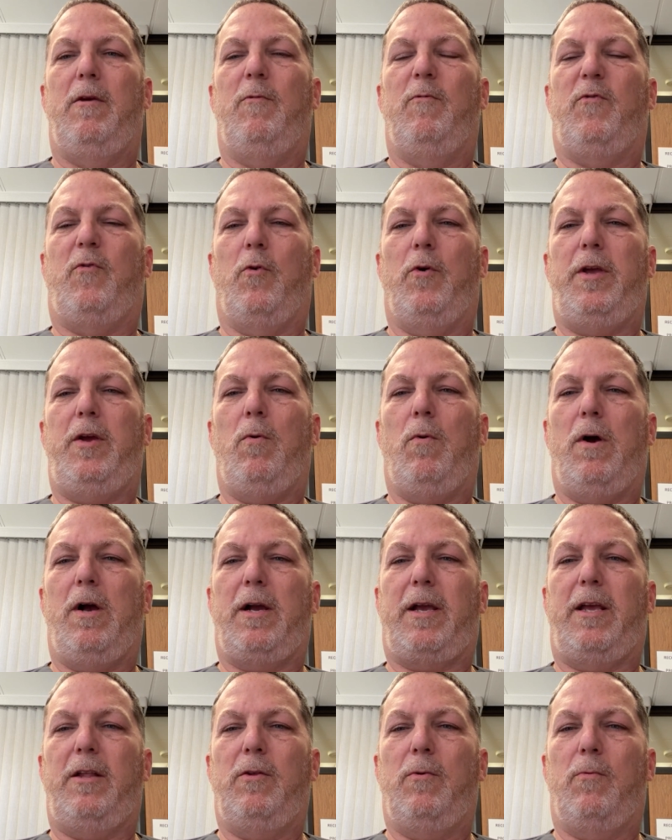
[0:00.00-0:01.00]
Before you
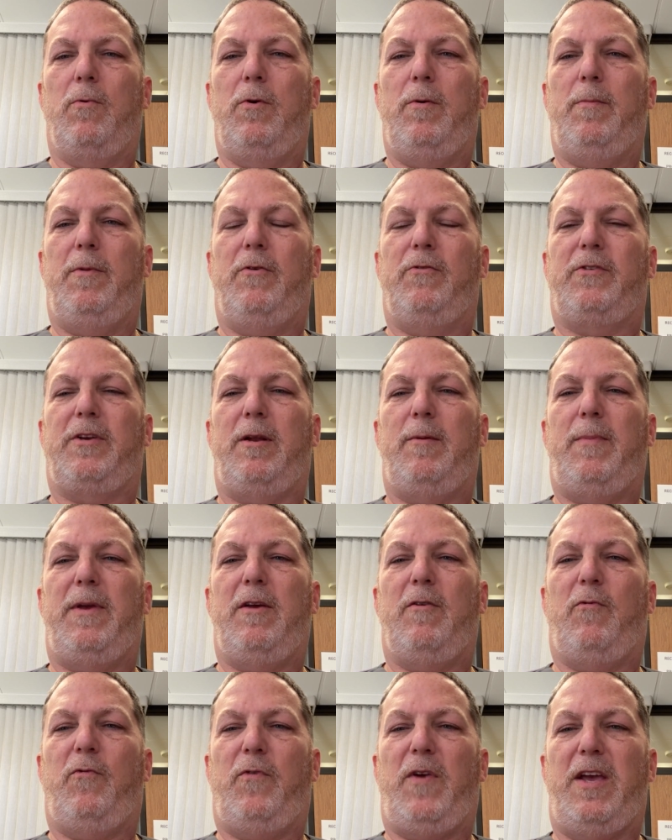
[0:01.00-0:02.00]
walk in the room, there's going to
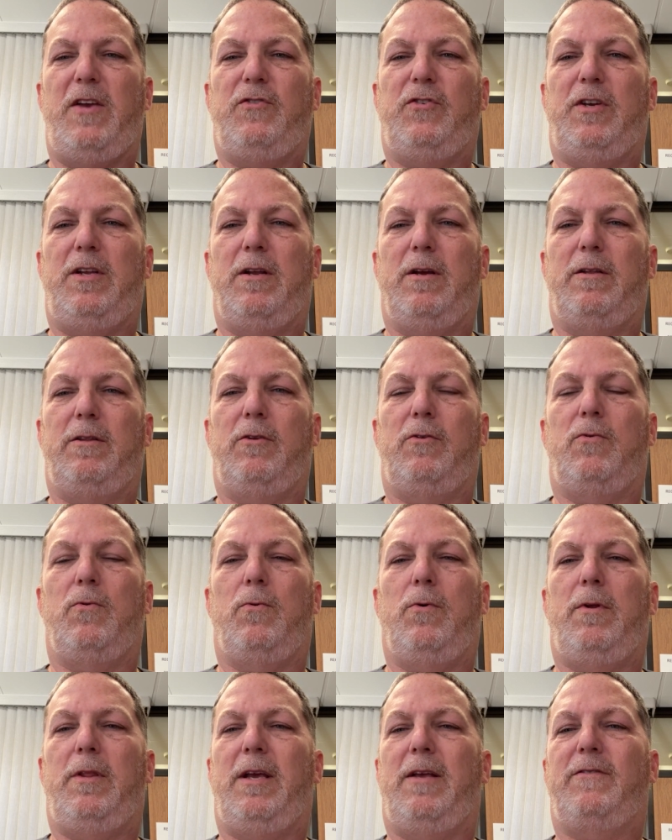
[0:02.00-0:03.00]
be a face sheet on the
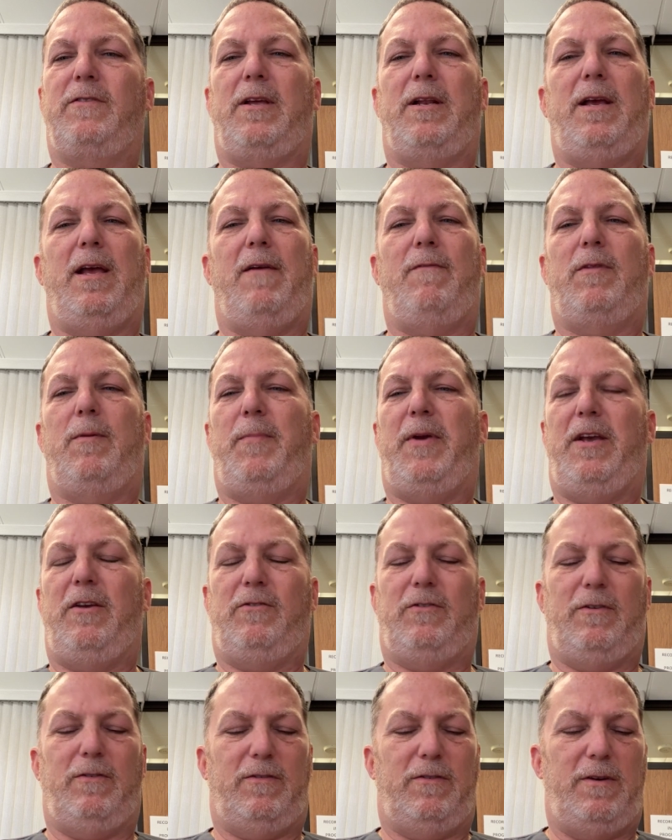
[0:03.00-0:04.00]
door. That's going to have the
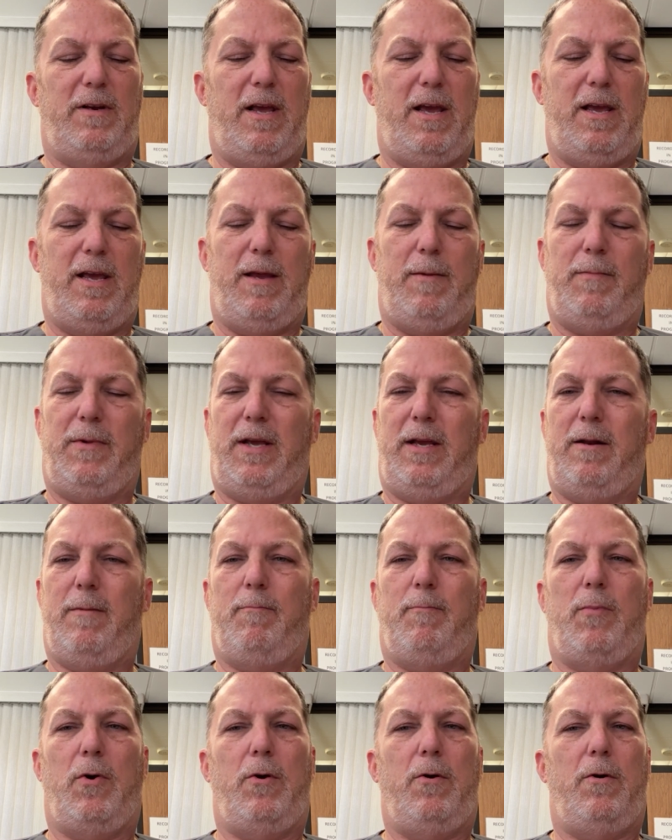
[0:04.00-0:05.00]
patient's name, date
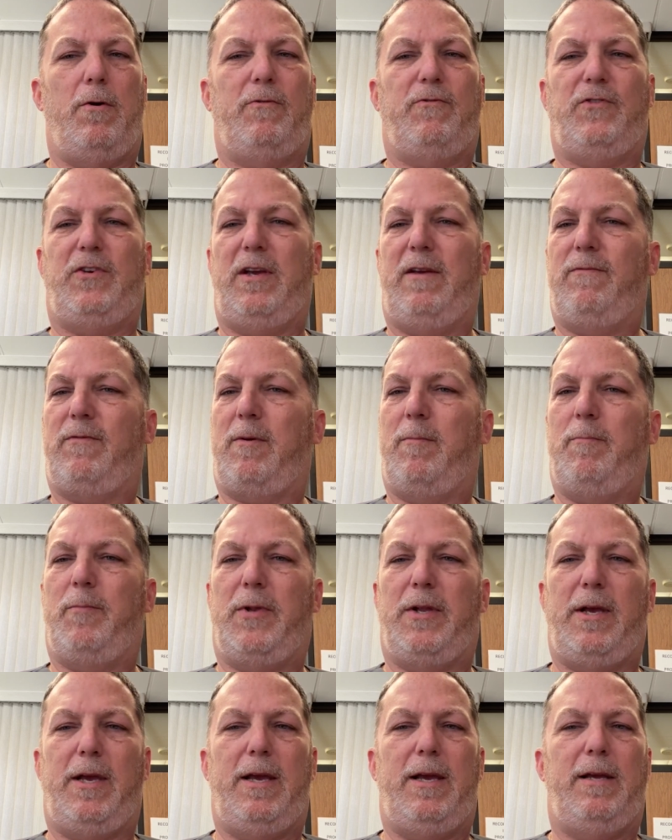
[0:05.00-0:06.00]
of birth, chief
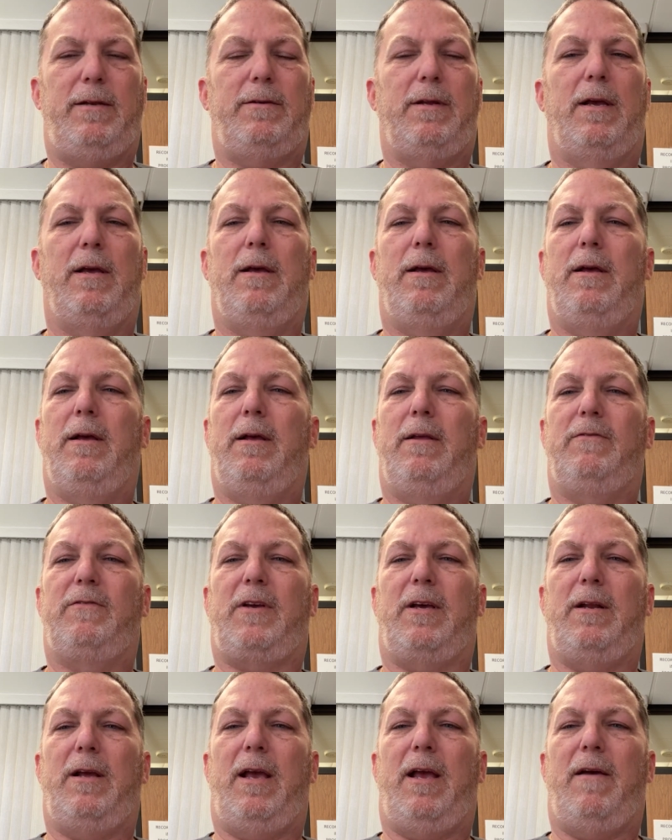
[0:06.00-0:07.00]
complaint.
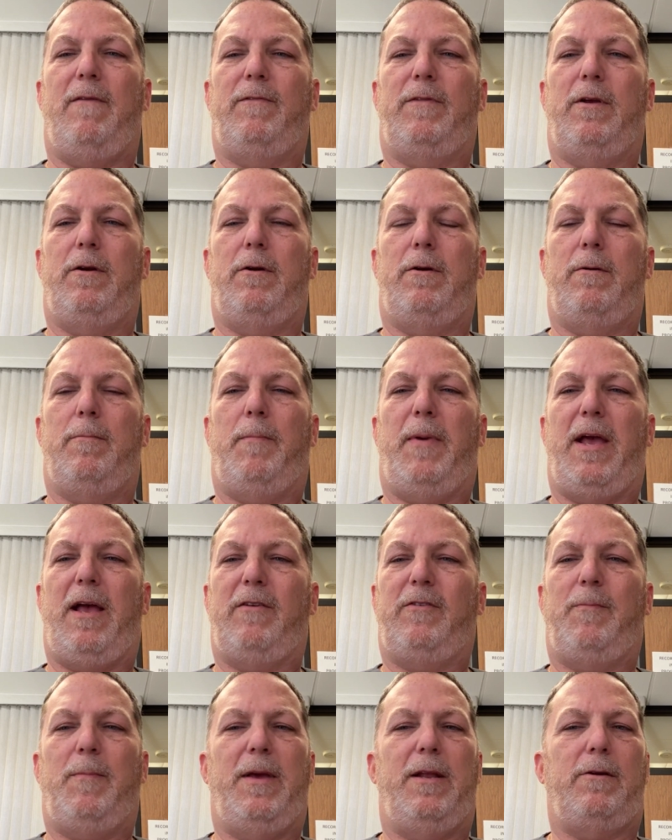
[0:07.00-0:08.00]
It's going to have their
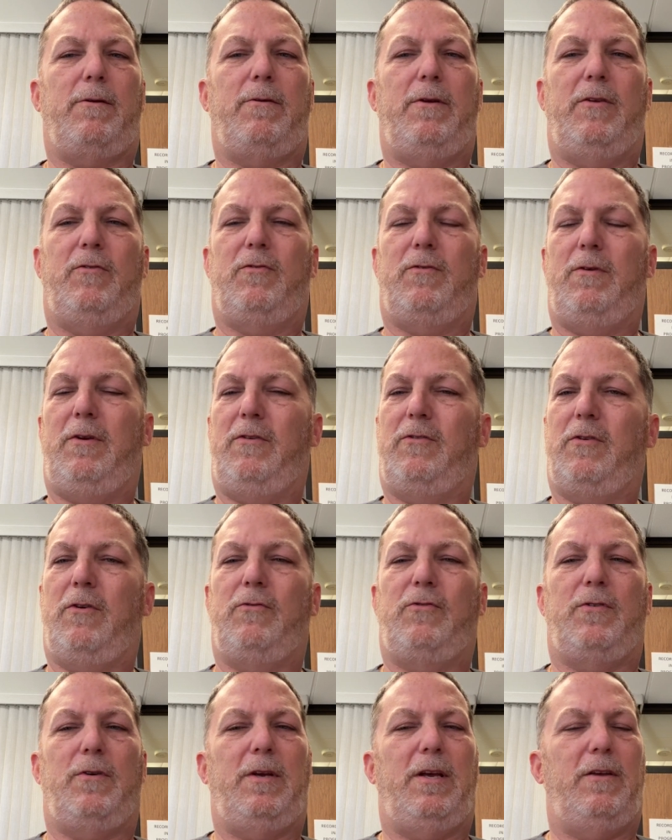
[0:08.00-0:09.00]
past medical history,
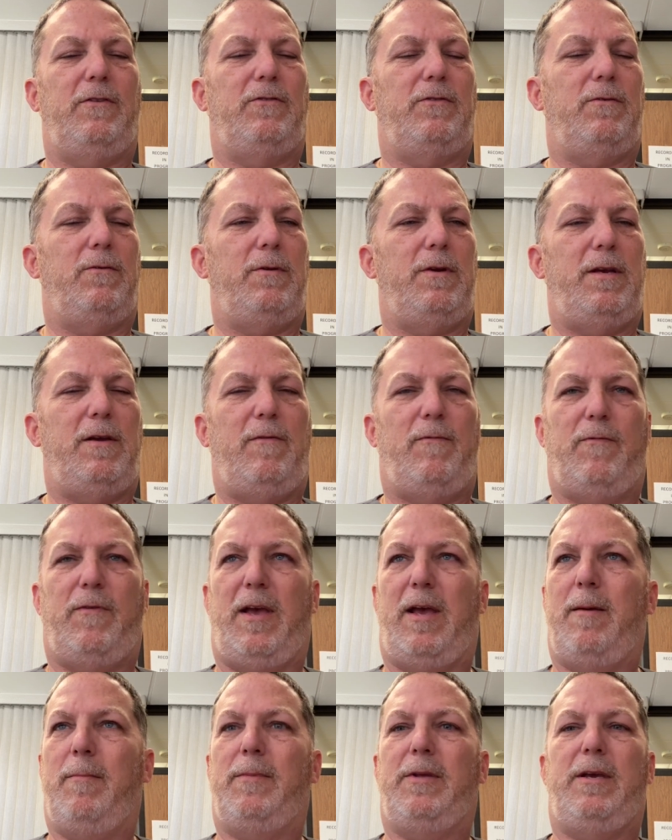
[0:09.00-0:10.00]
social history,
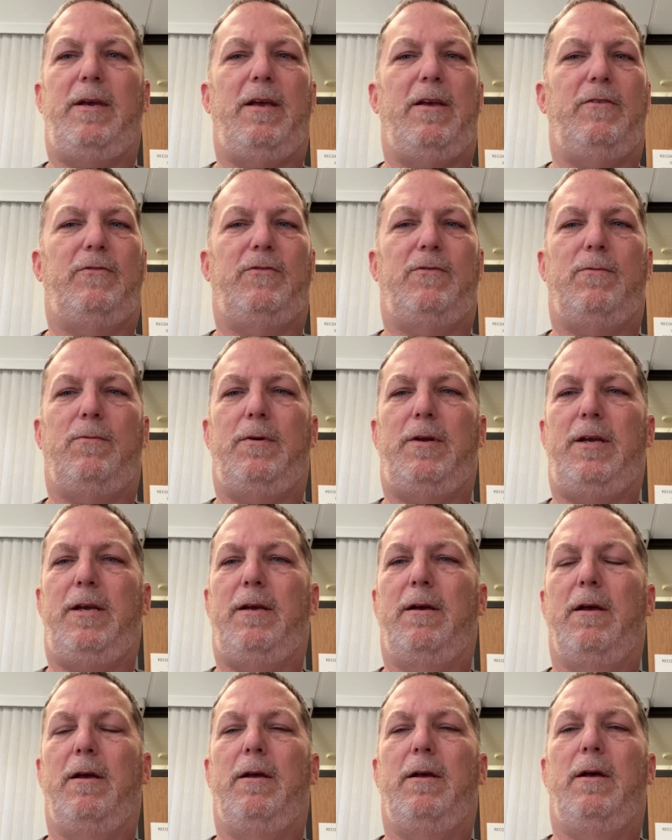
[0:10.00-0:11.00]
family
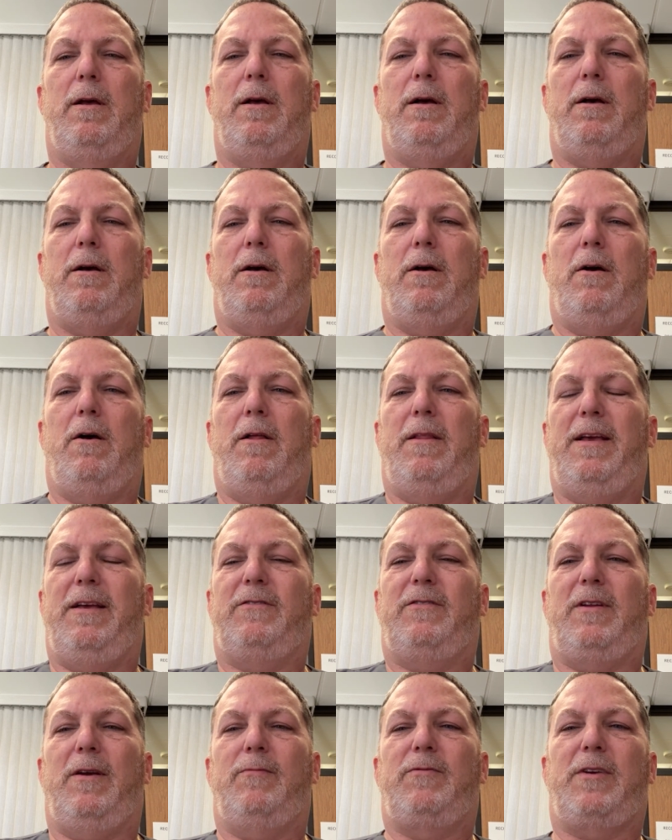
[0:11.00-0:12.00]
history. All
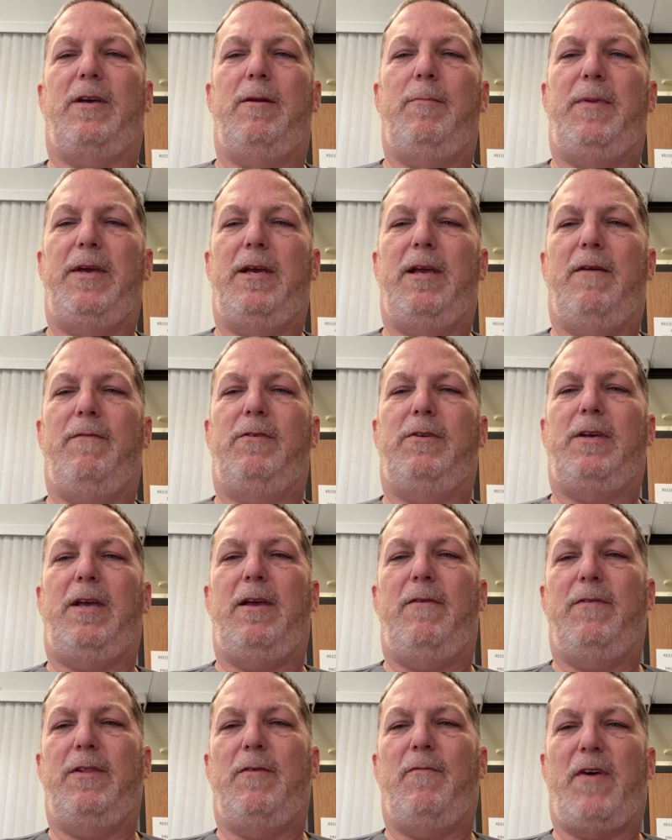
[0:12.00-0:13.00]
that stuff's going to be given
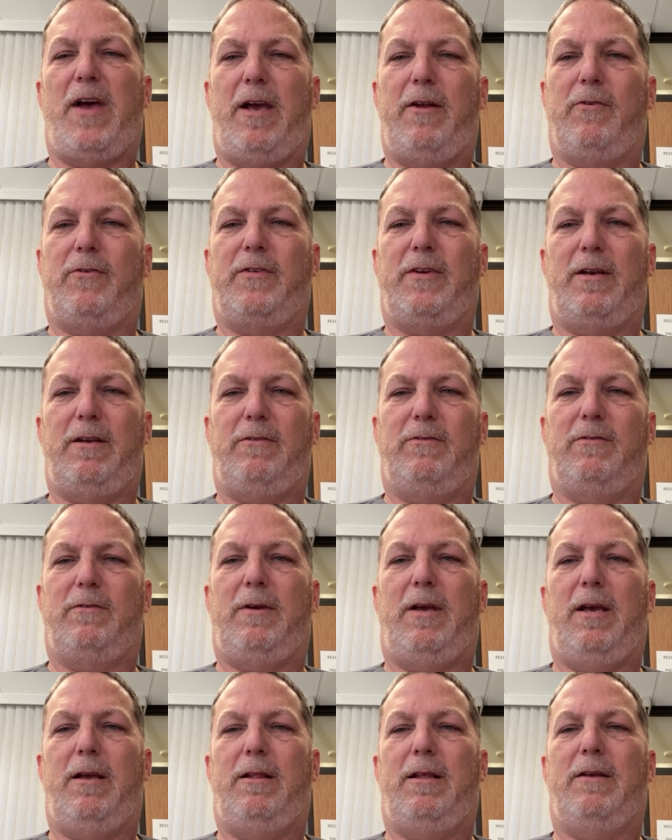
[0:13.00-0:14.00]
to you, even the vital signs.
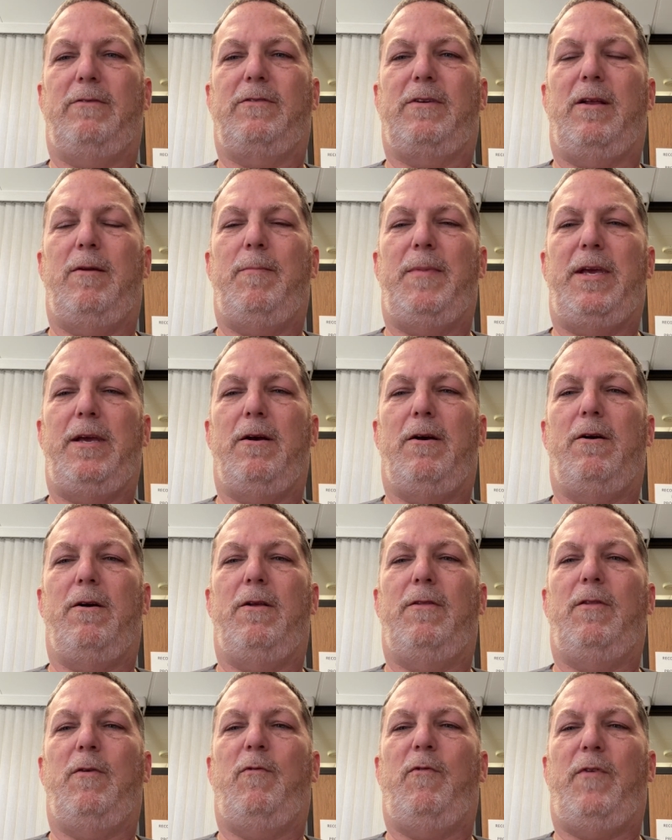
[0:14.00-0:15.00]
That's going to be
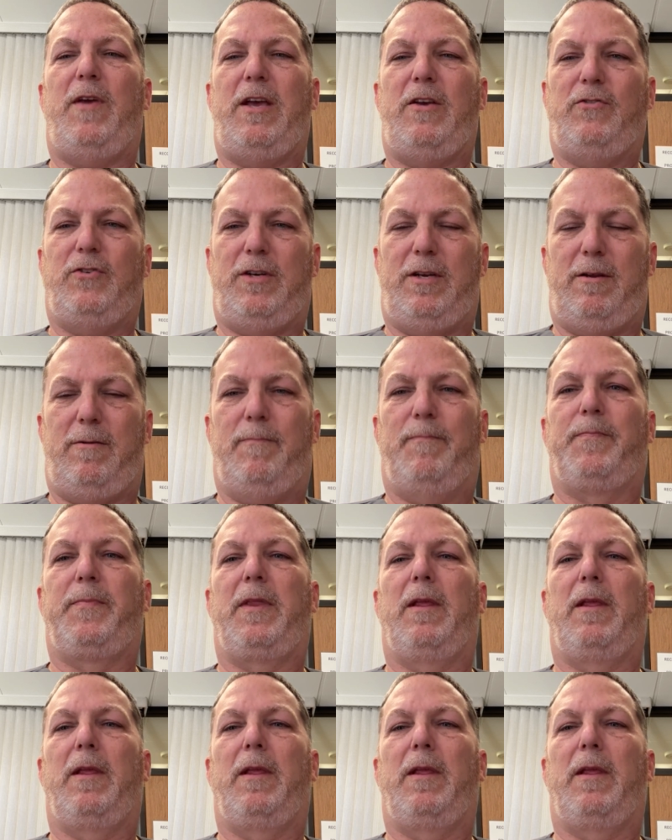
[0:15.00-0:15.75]
on the face sheet.